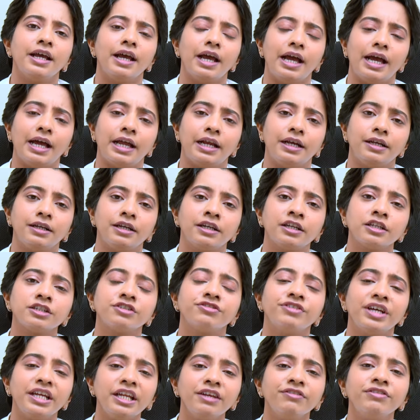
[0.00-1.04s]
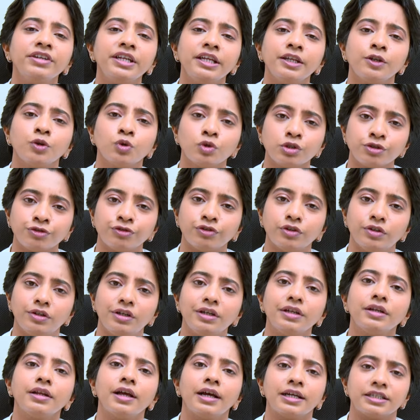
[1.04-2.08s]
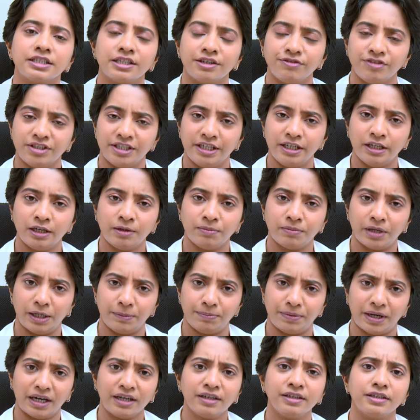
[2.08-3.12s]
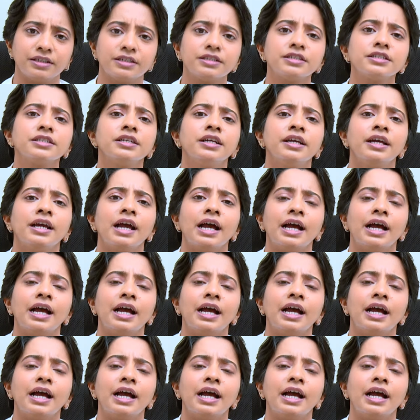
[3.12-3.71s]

and it is very, very useful, as I've seen in my practice,